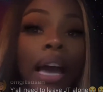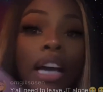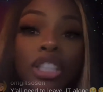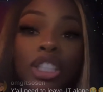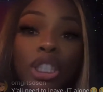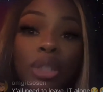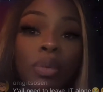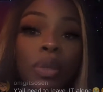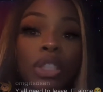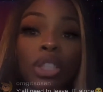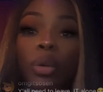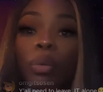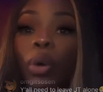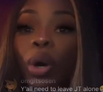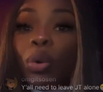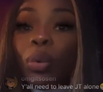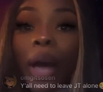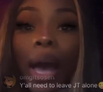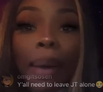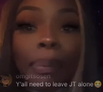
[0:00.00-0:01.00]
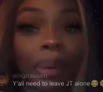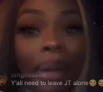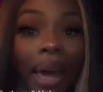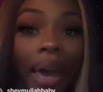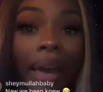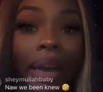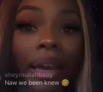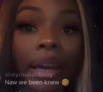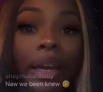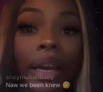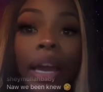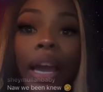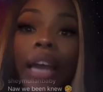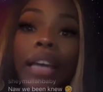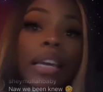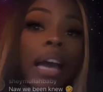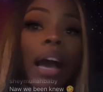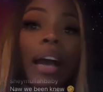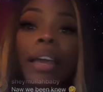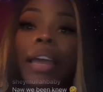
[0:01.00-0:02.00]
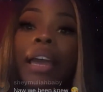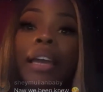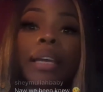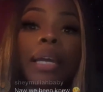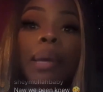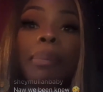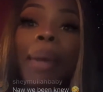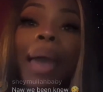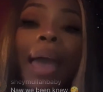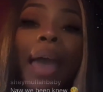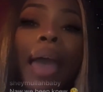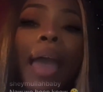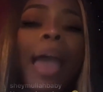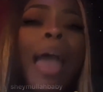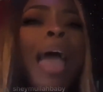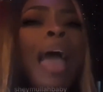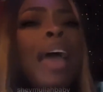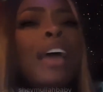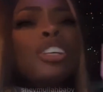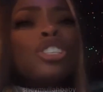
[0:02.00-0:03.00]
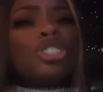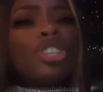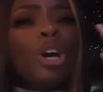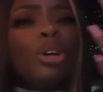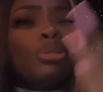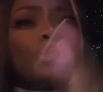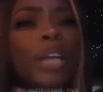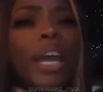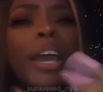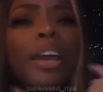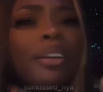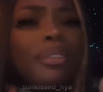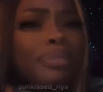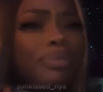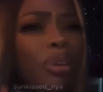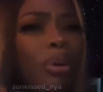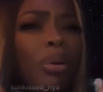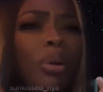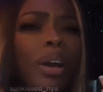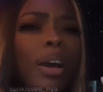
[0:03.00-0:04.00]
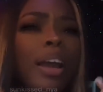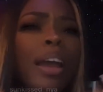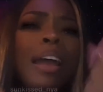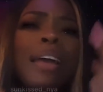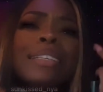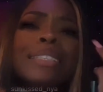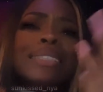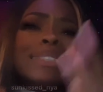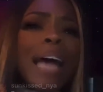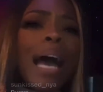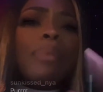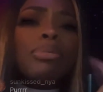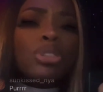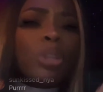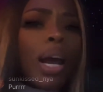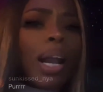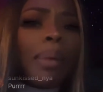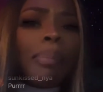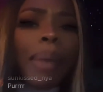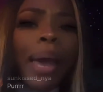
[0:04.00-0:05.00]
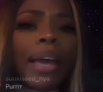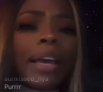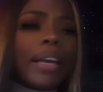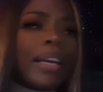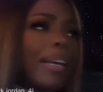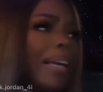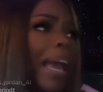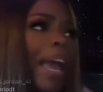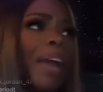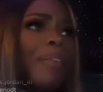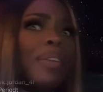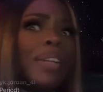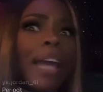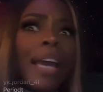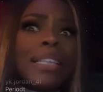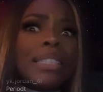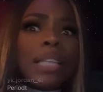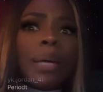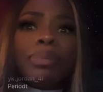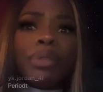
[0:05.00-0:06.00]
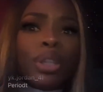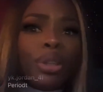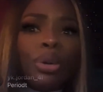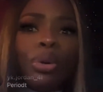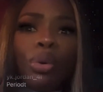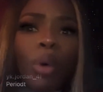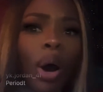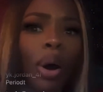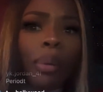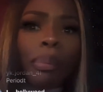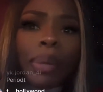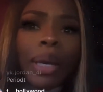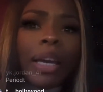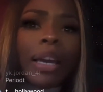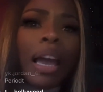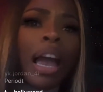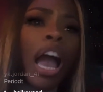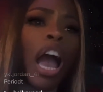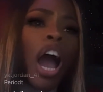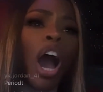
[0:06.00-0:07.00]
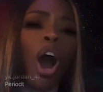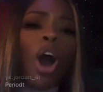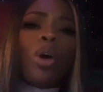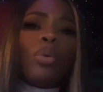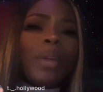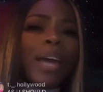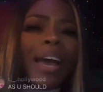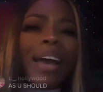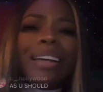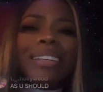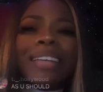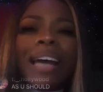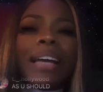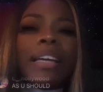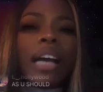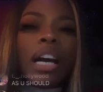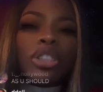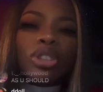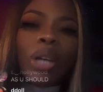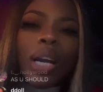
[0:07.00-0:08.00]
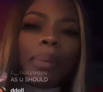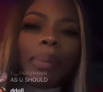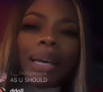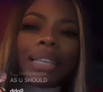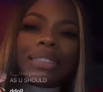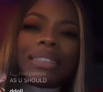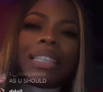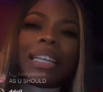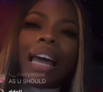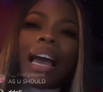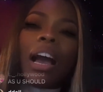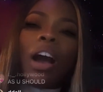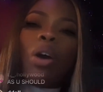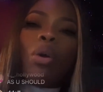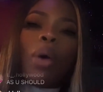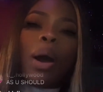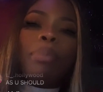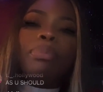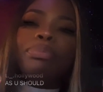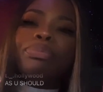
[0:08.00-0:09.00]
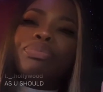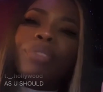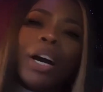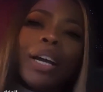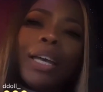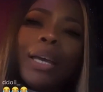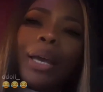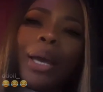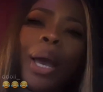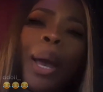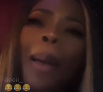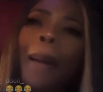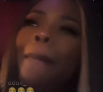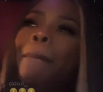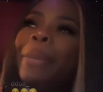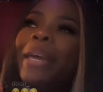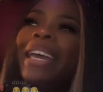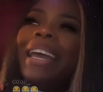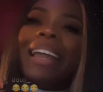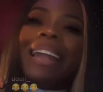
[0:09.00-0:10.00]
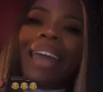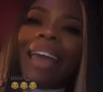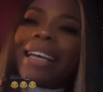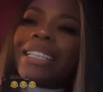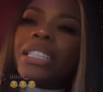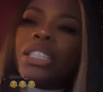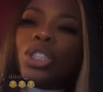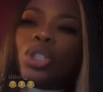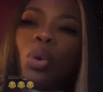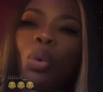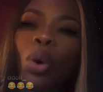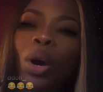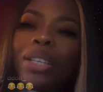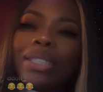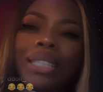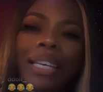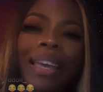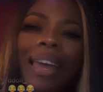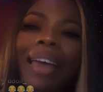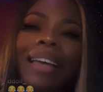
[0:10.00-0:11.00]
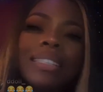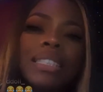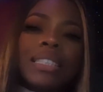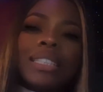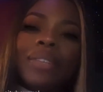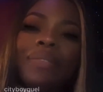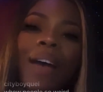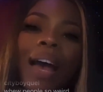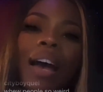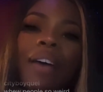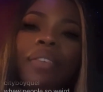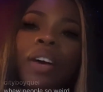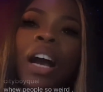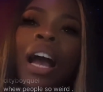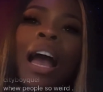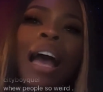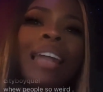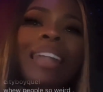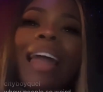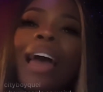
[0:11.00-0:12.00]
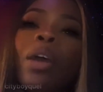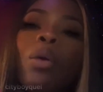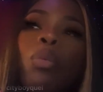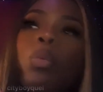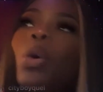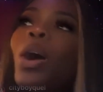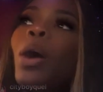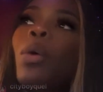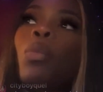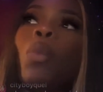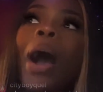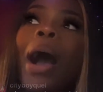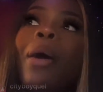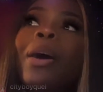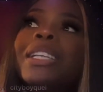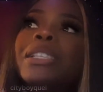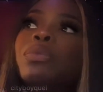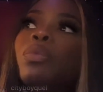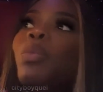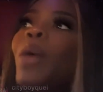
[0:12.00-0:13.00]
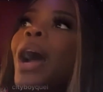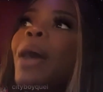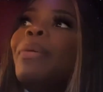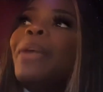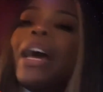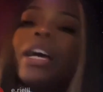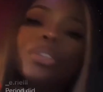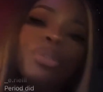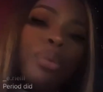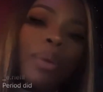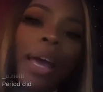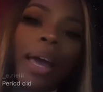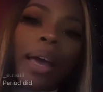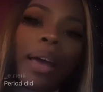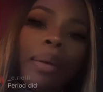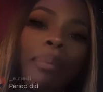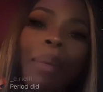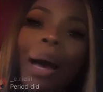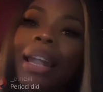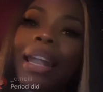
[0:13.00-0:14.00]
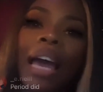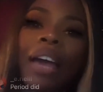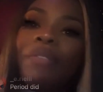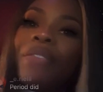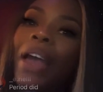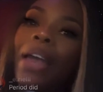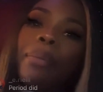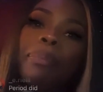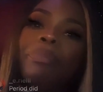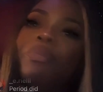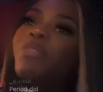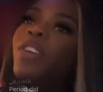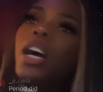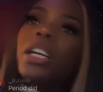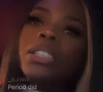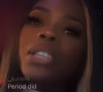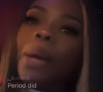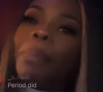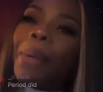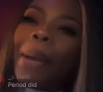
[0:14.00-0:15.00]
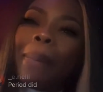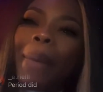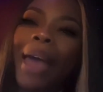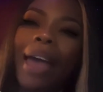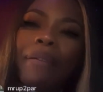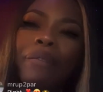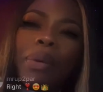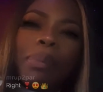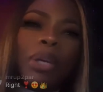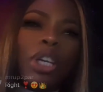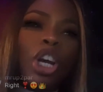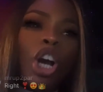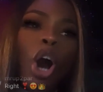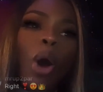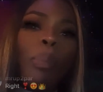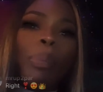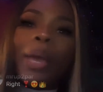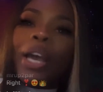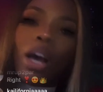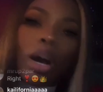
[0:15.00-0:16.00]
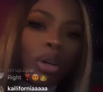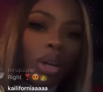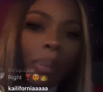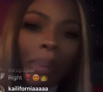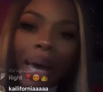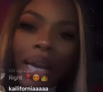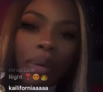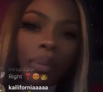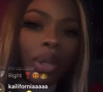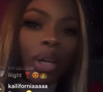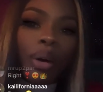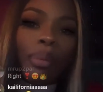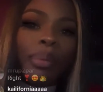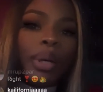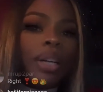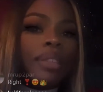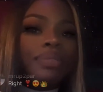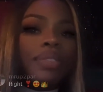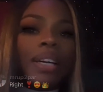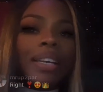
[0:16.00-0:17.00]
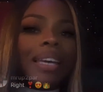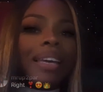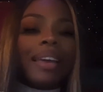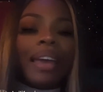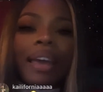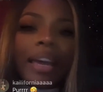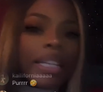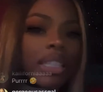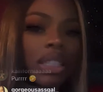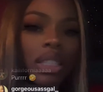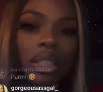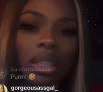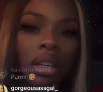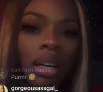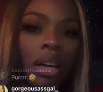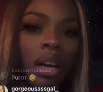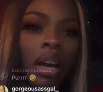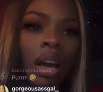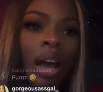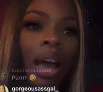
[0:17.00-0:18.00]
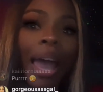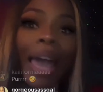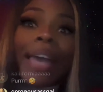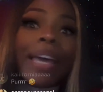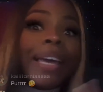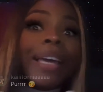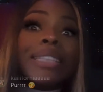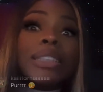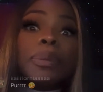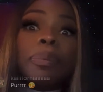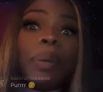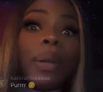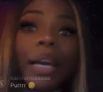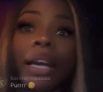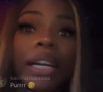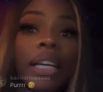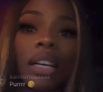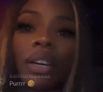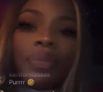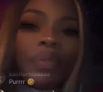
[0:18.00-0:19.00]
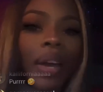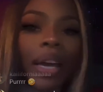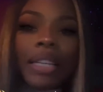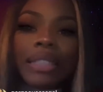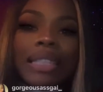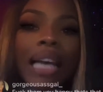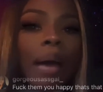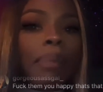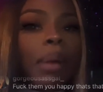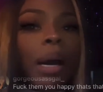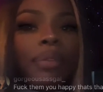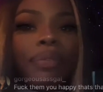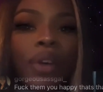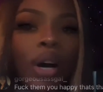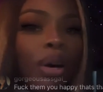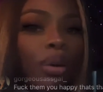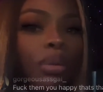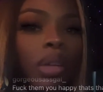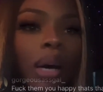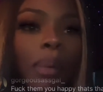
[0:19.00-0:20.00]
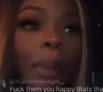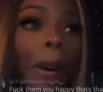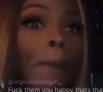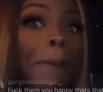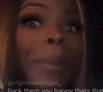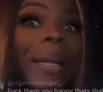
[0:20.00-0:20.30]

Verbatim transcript: I just wasn't the one who got played, and y'all can't get mad. So therefore, stop trying to make every day something new on me. Oh, now now y'all trying to make it seem like oh I'm fucking being nasty towards a cancer survivor. Like what why is why would I do that? My life ain't fucked up and bad for me to go pick on nobody when I'm motherfucking cancer. And it's plenty of fans got my phone number.